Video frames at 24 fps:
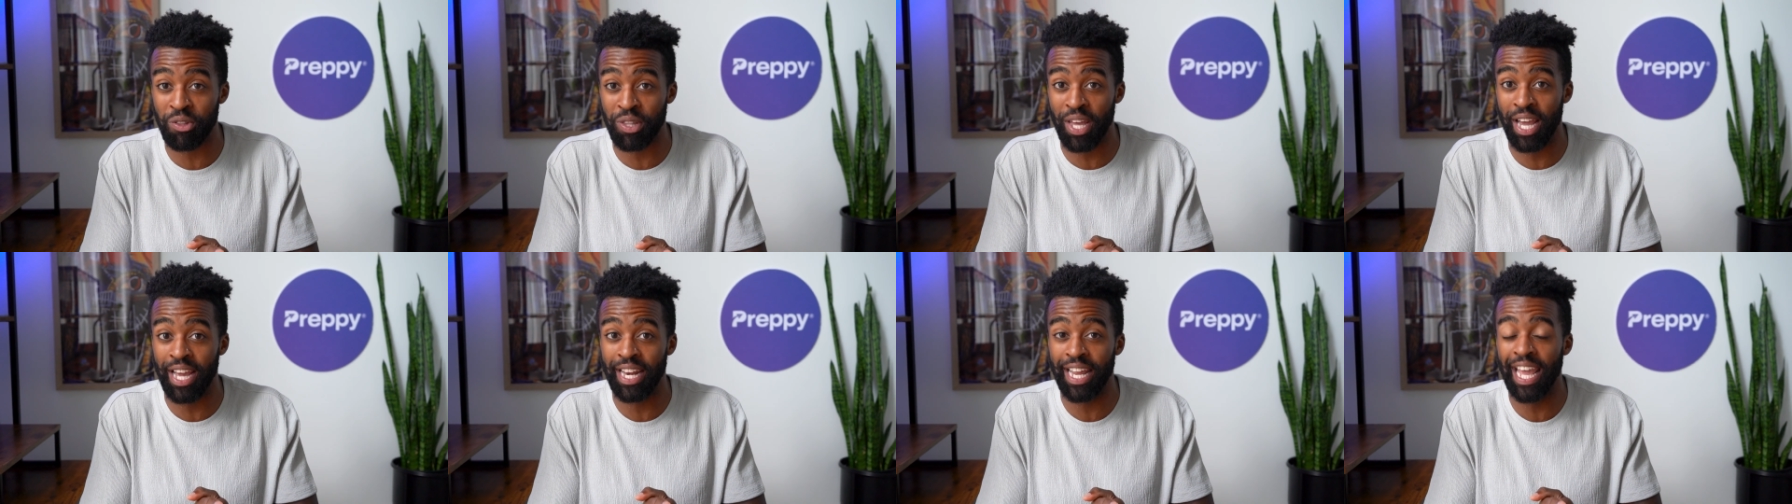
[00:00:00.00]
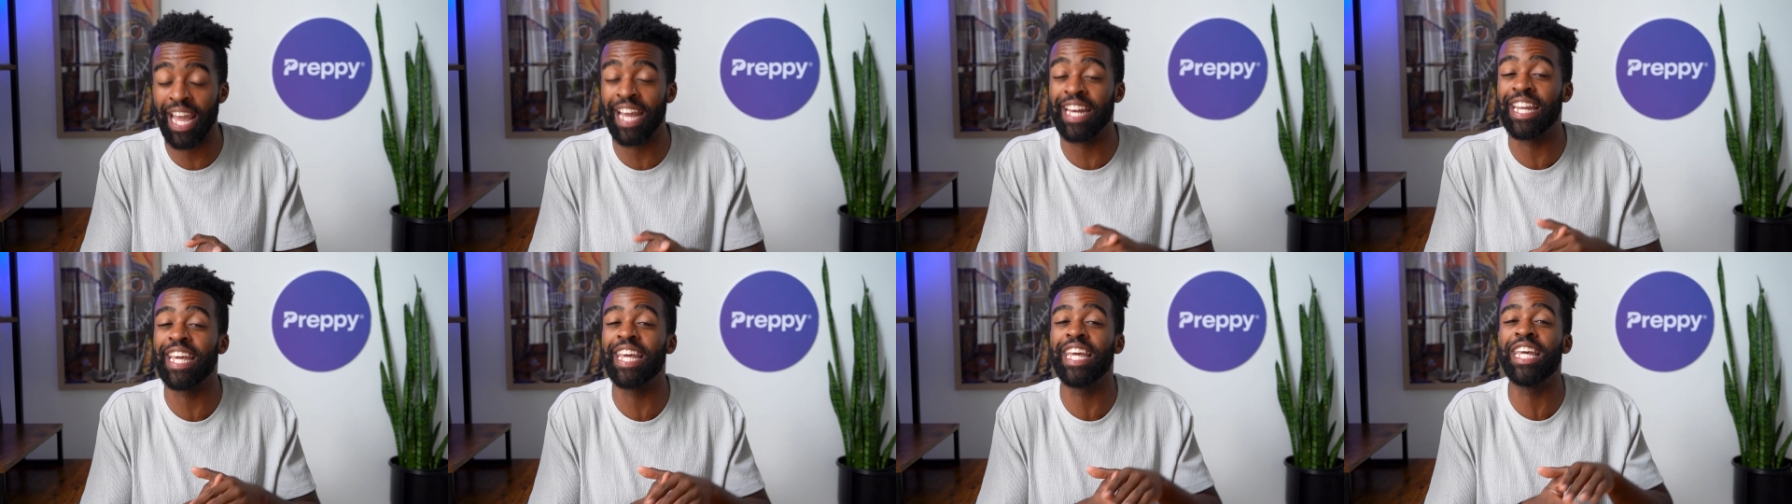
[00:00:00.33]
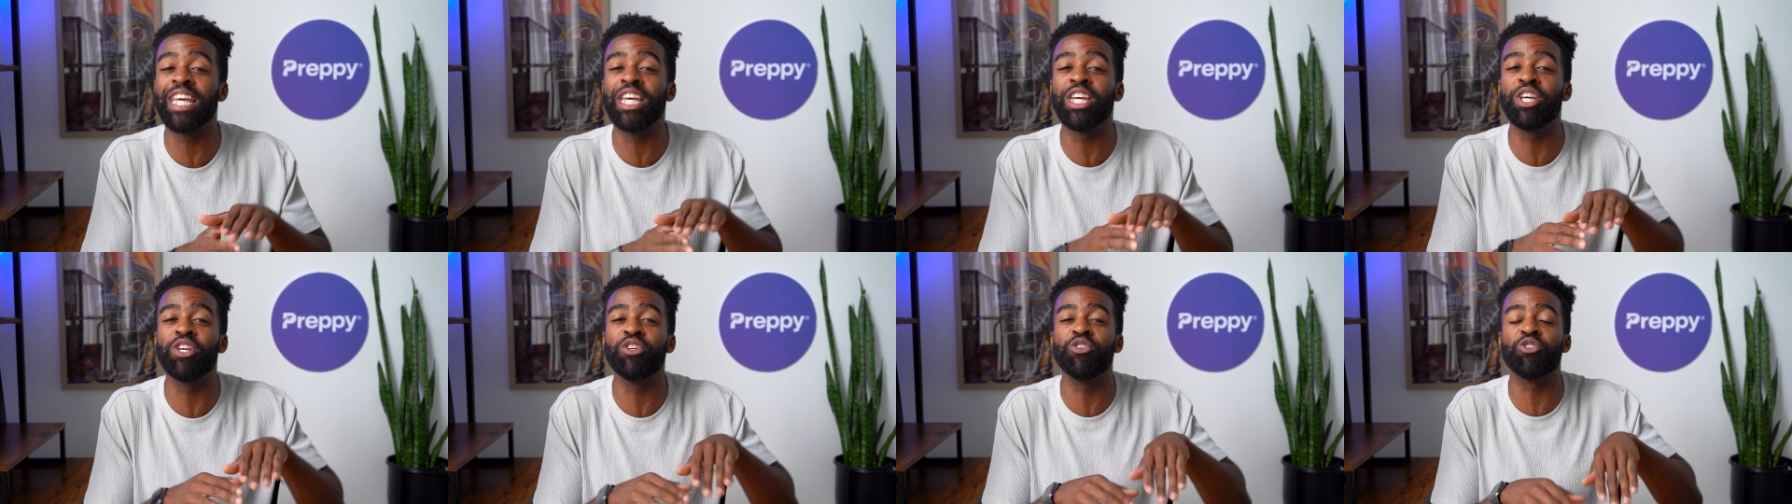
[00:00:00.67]
that and
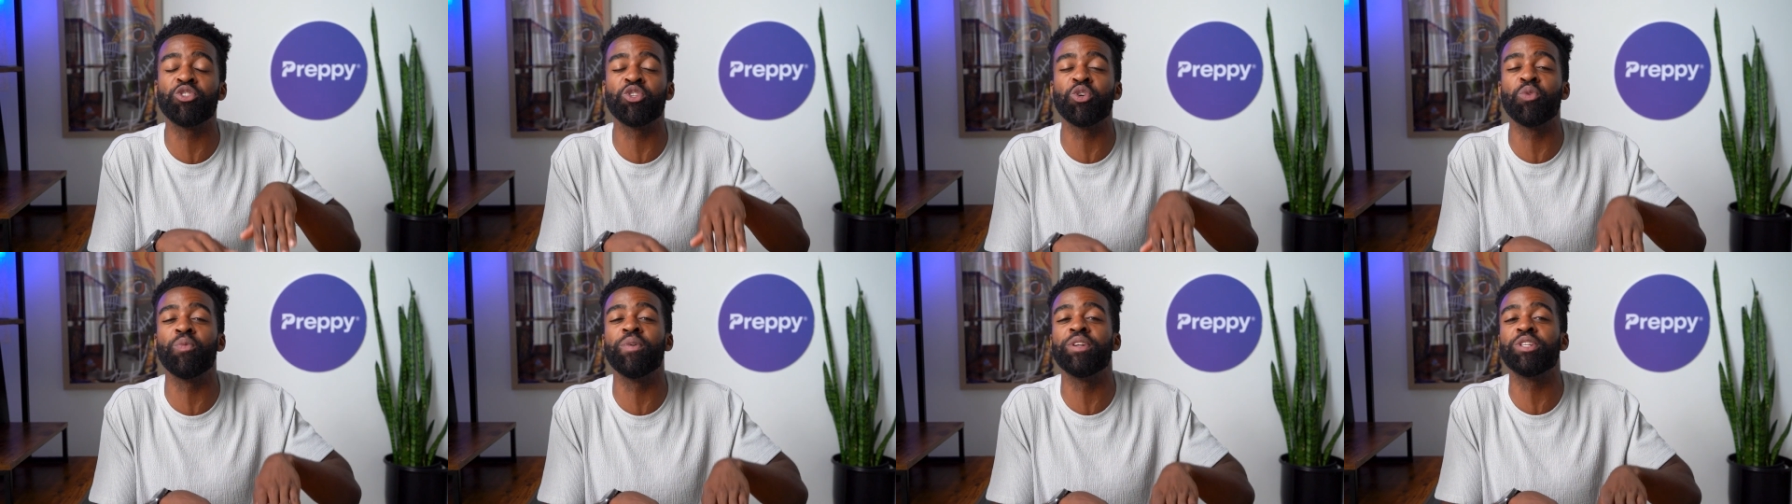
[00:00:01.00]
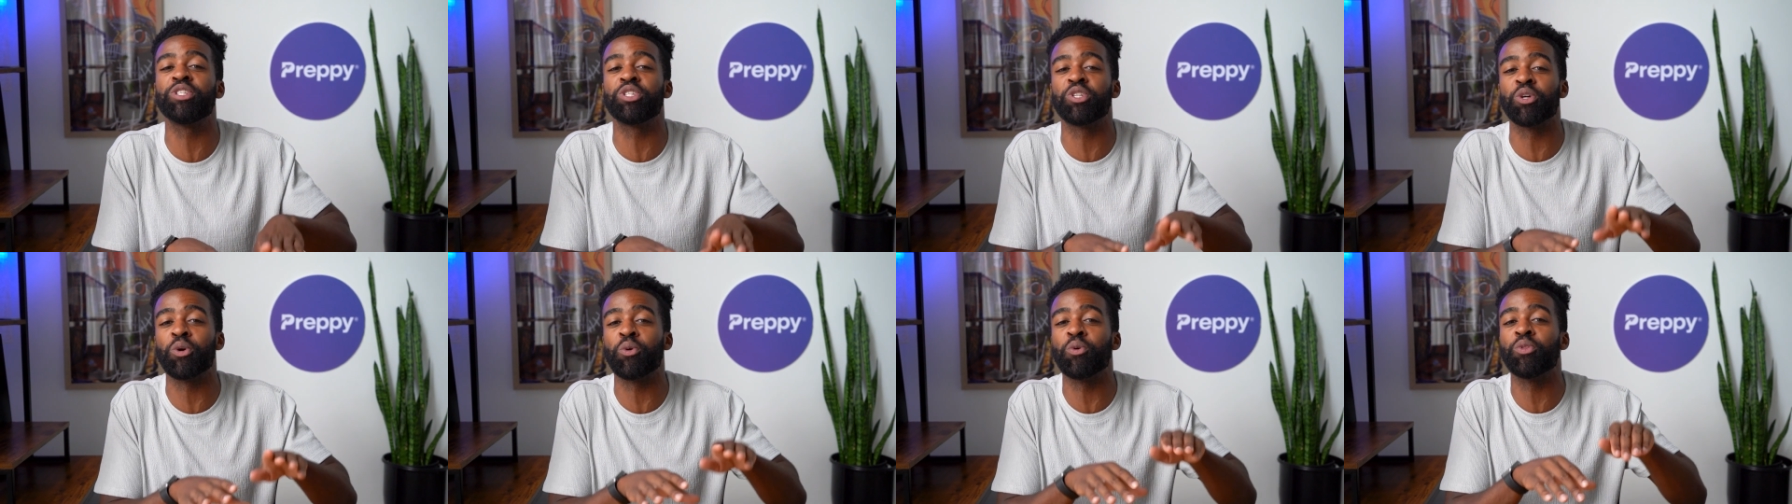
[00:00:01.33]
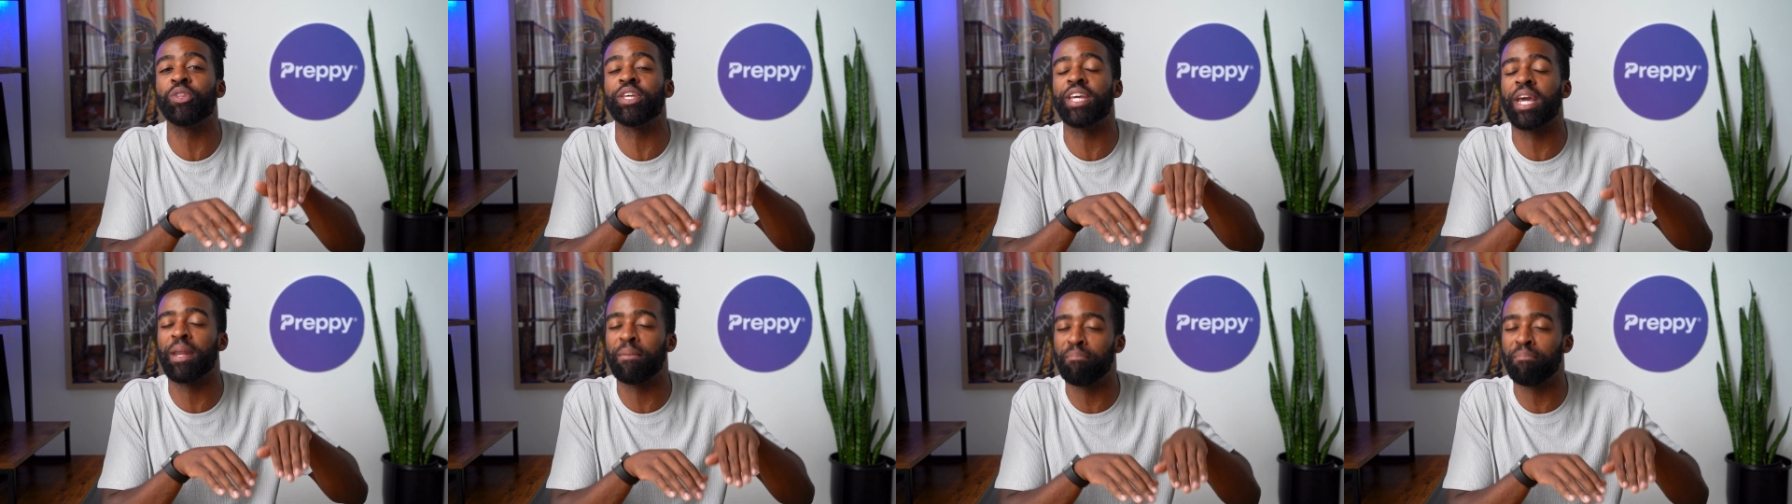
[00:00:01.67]
ease you into the